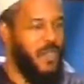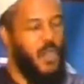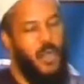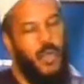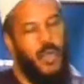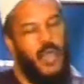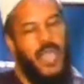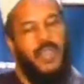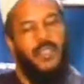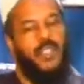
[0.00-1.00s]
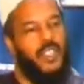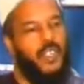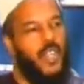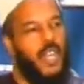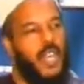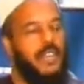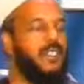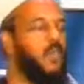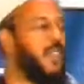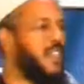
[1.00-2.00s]
So a Christian girl, if
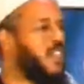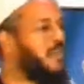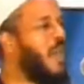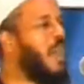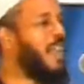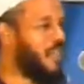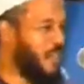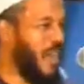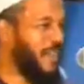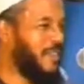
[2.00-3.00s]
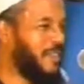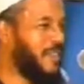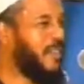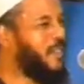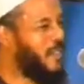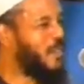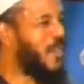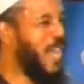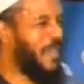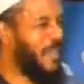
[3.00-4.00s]
she wears a small cross, it's
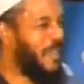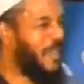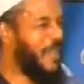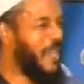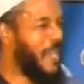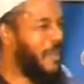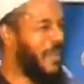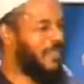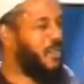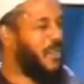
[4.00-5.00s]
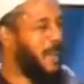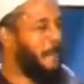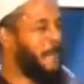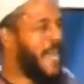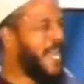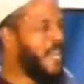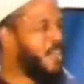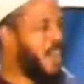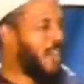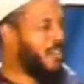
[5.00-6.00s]
okay. But if she wears a big
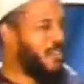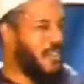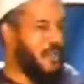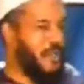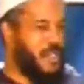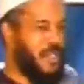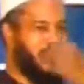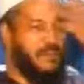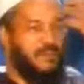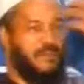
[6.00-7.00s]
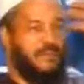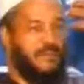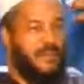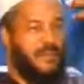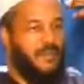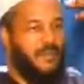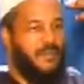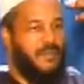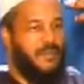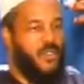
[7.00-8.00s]
cross, you know, which is
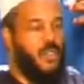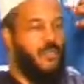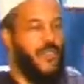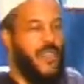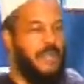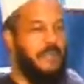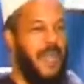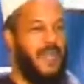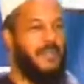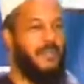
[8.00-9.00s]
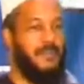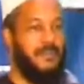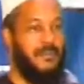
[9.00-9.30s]
2 feet by